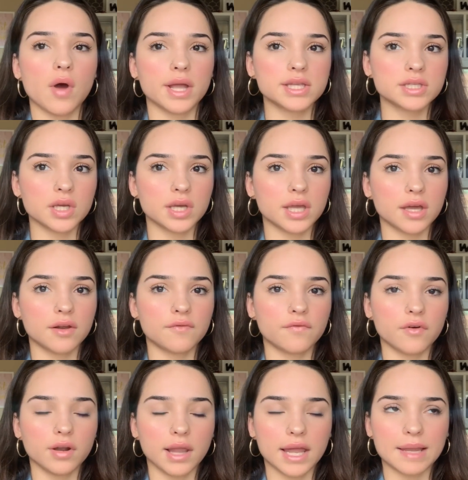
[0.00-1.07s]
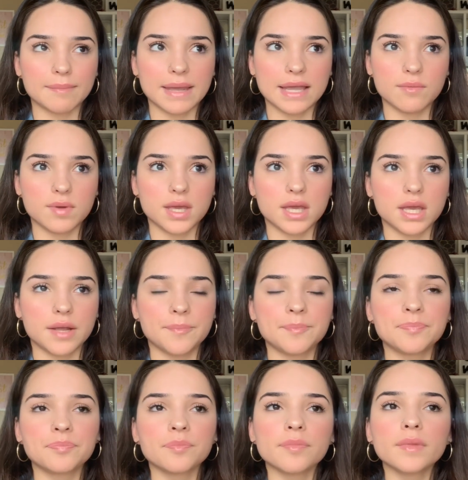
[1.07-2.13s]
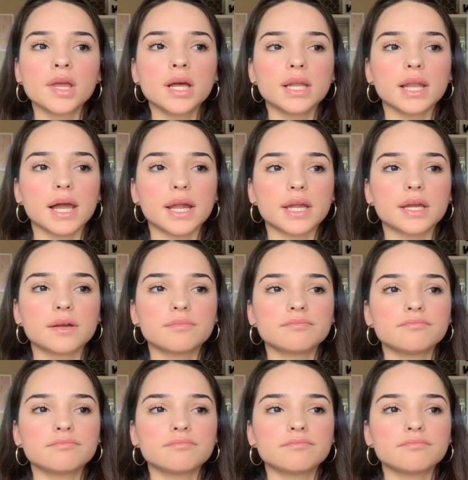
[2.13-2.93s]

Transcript: I took it for like maybe like